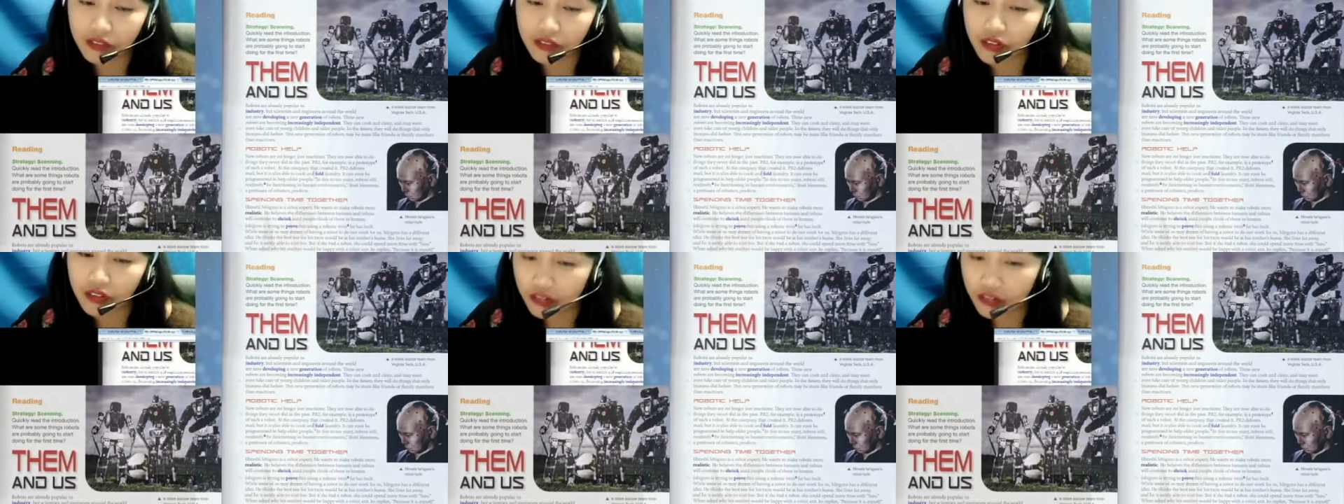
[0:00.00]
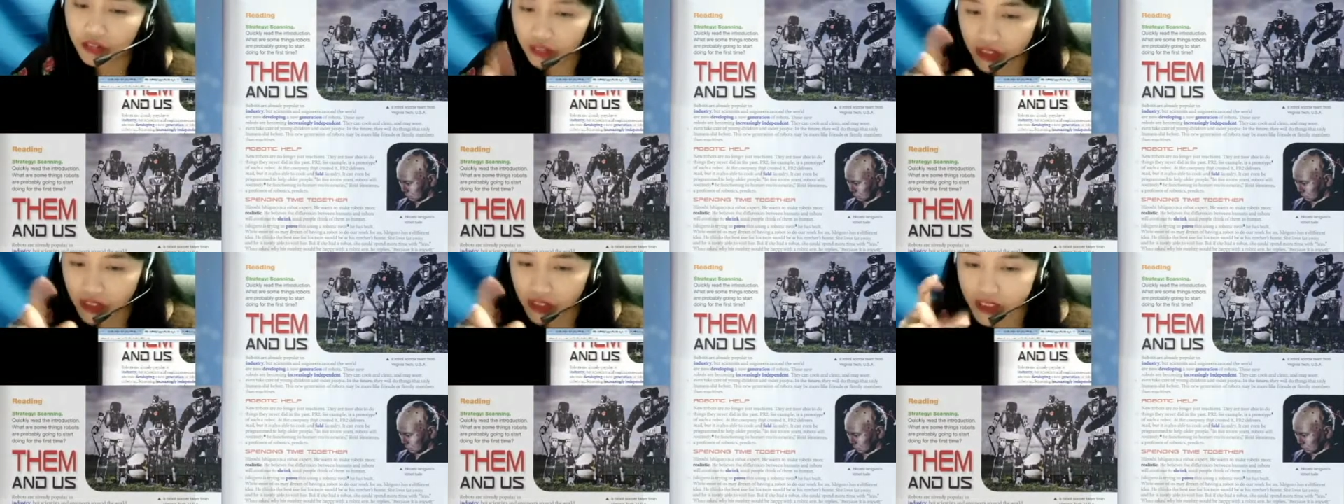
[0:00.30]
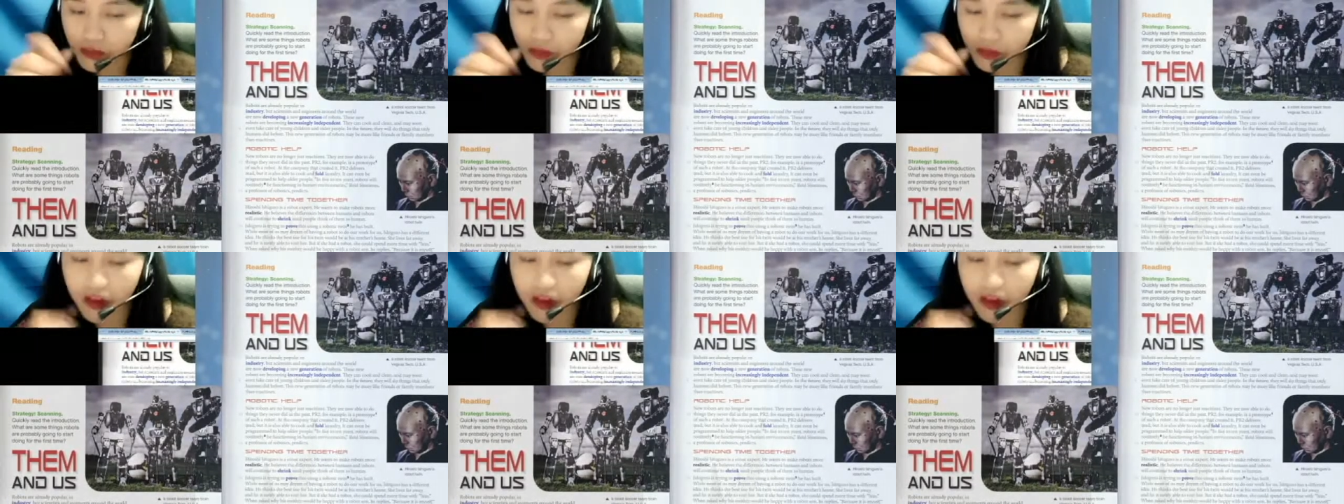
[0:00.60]
For the
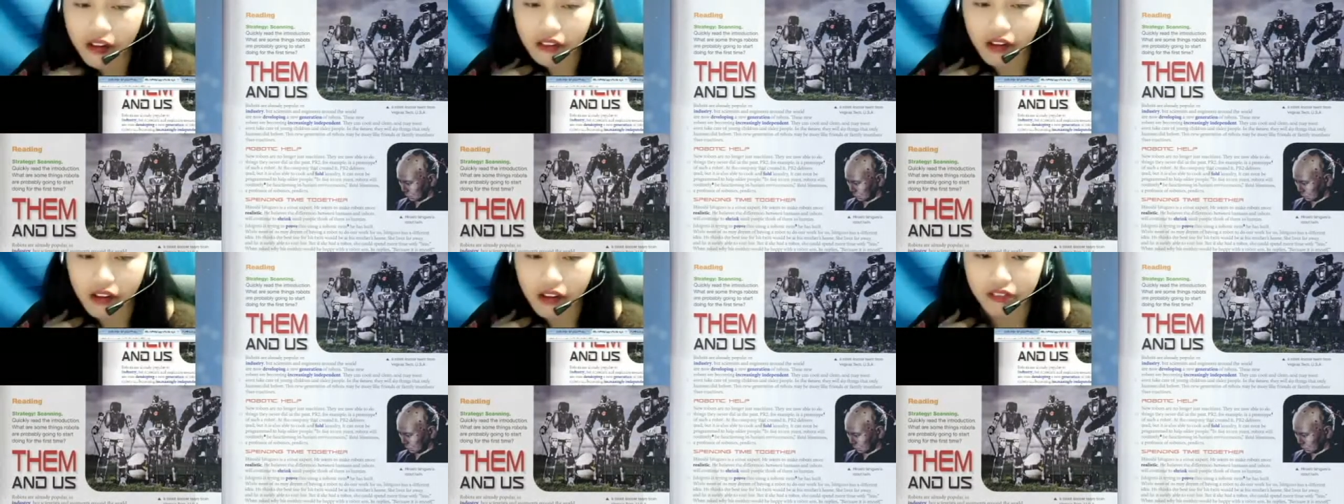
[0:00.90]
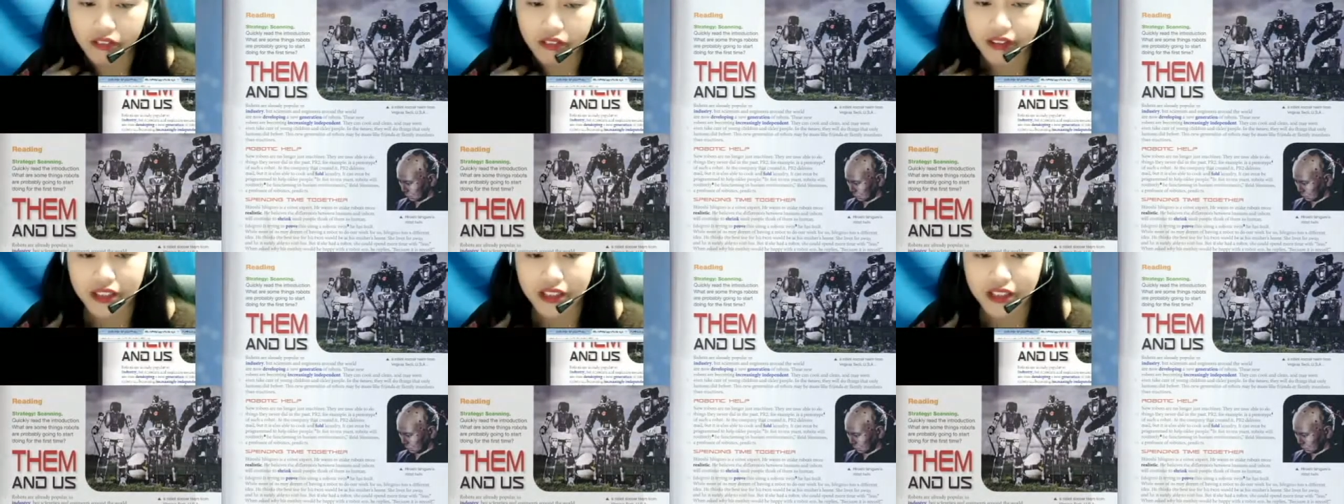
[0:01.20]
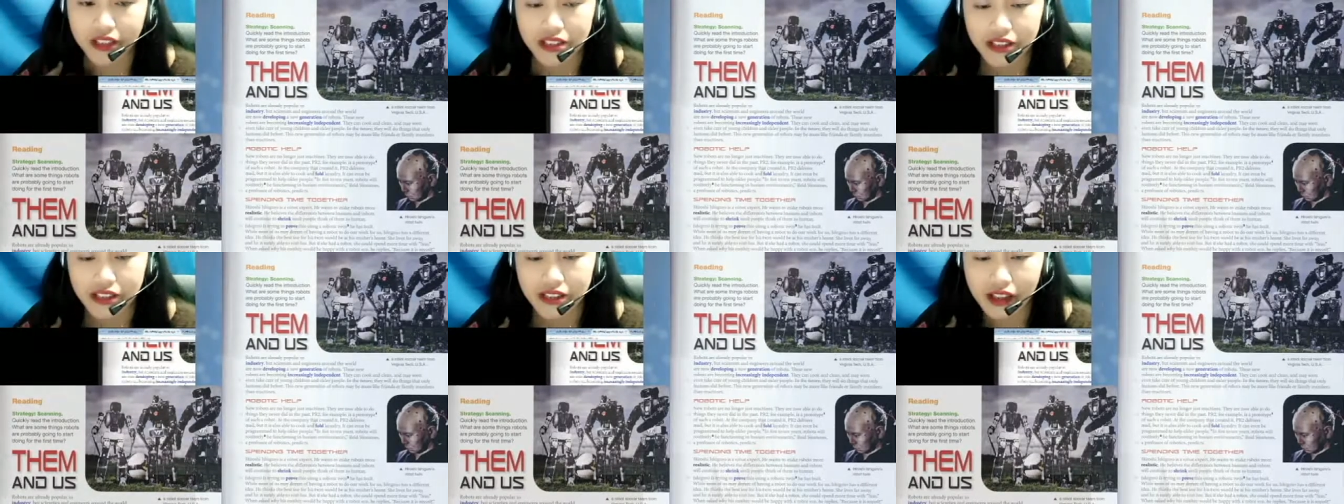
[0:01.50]
first paragraph, what
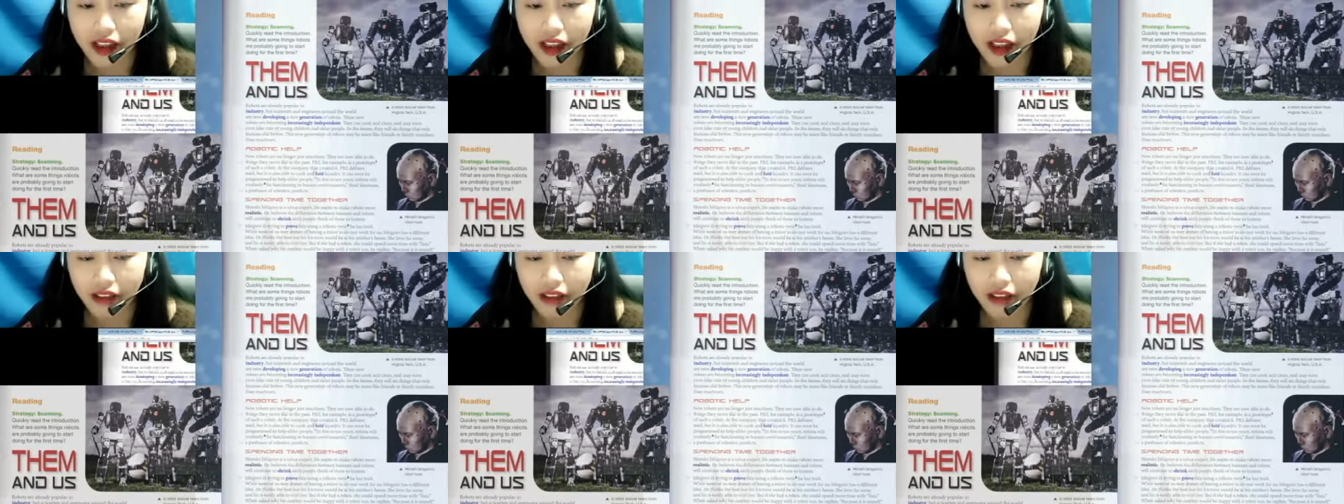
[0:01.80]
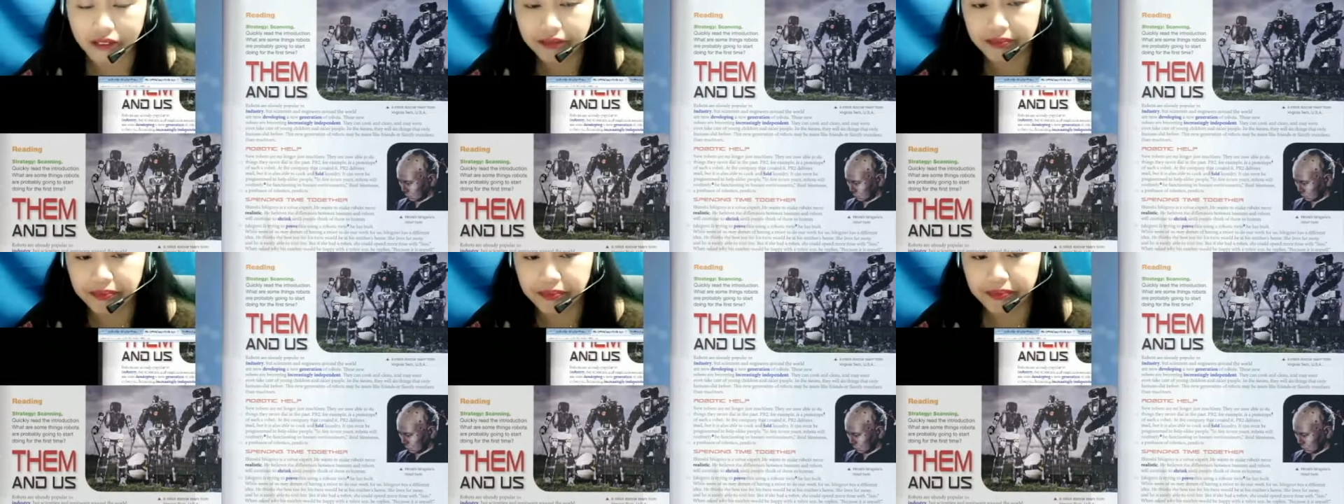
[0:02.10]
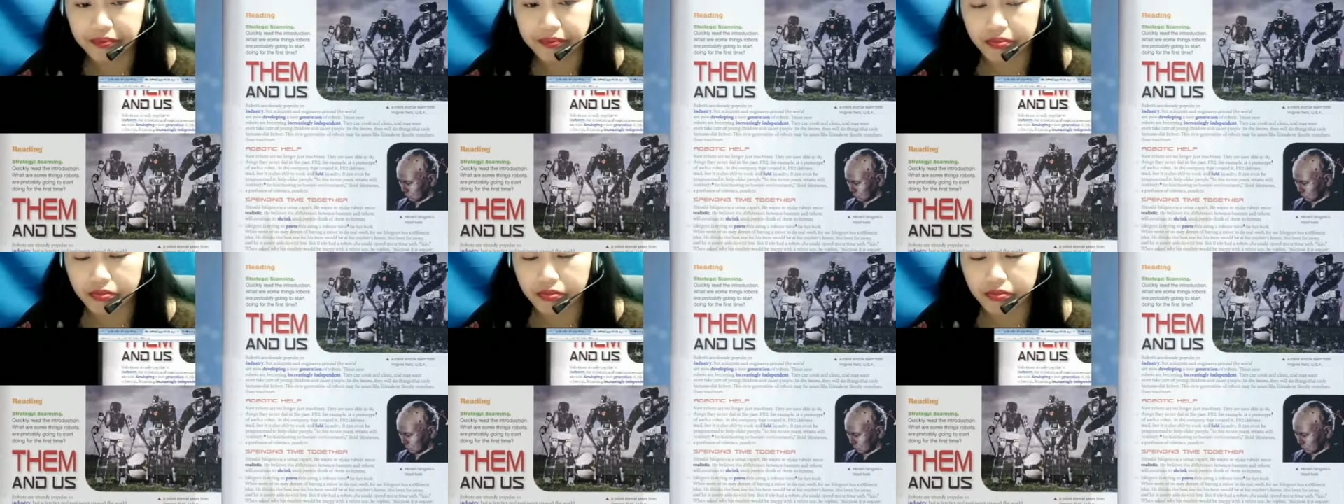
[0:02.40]
does it say?